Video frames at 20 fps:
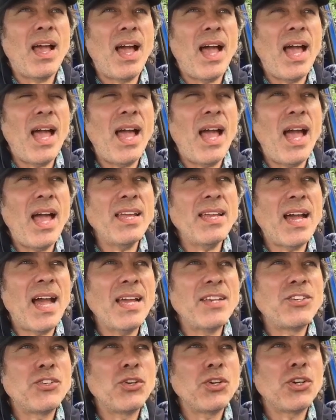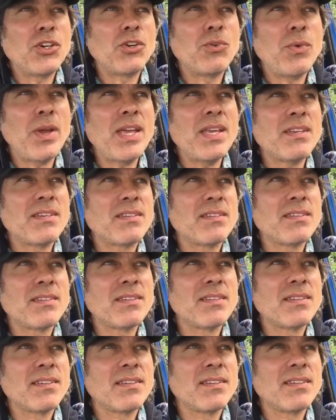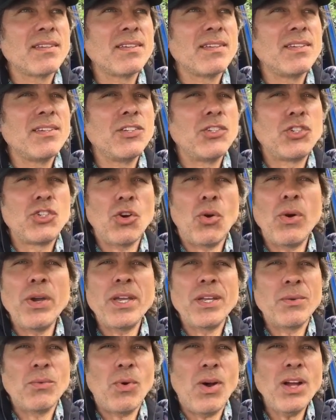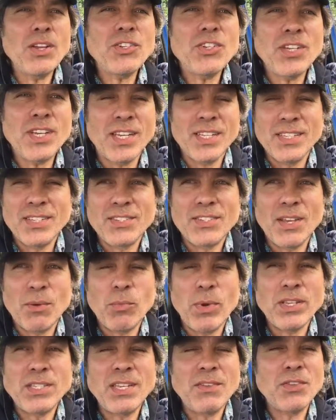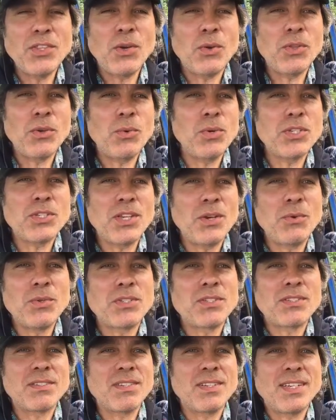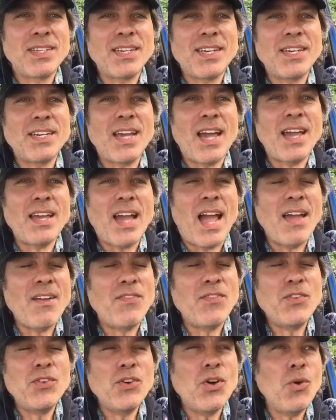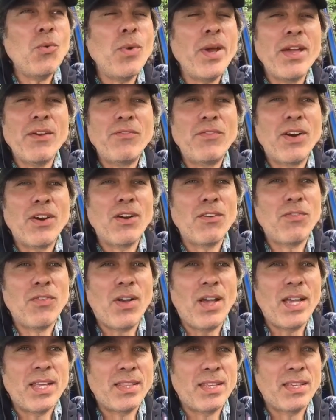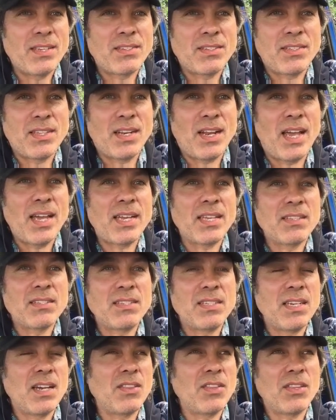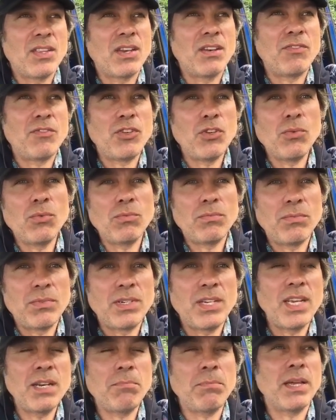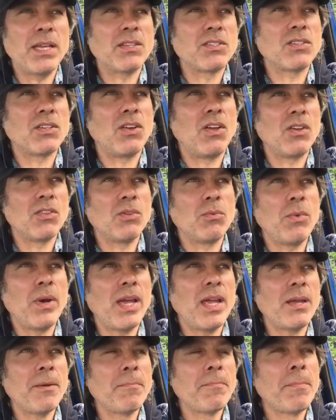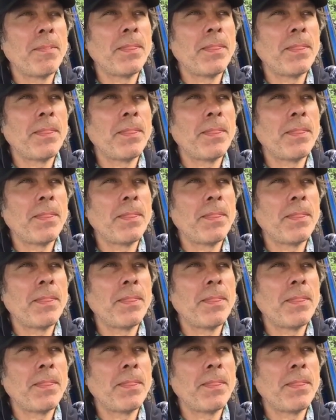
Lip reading: I took great joy in watching it in some ways, even though I have no way of verifying this that I can see other than a few tidbits along the way.